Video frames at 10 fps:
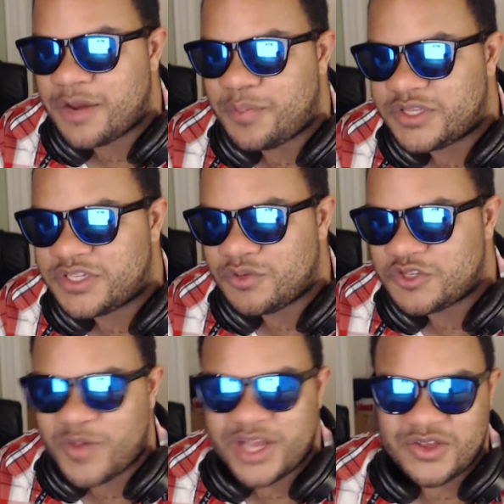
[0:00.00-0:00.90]
put some
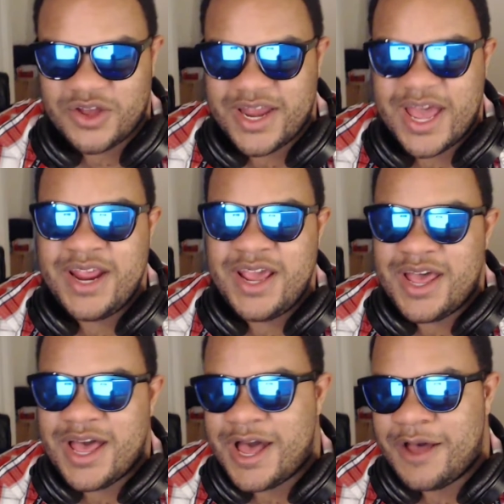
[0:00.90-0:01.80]
respect on that.
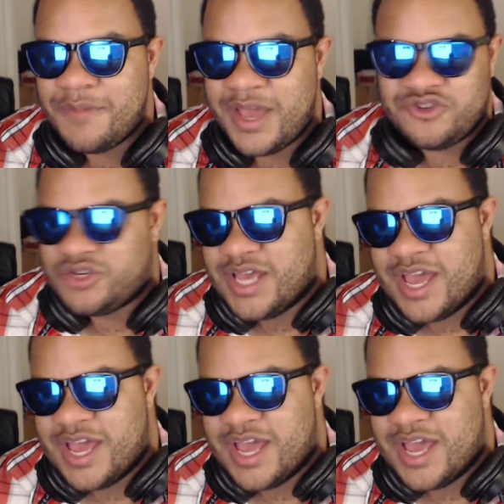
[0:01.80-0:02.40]
Adrian, yeah,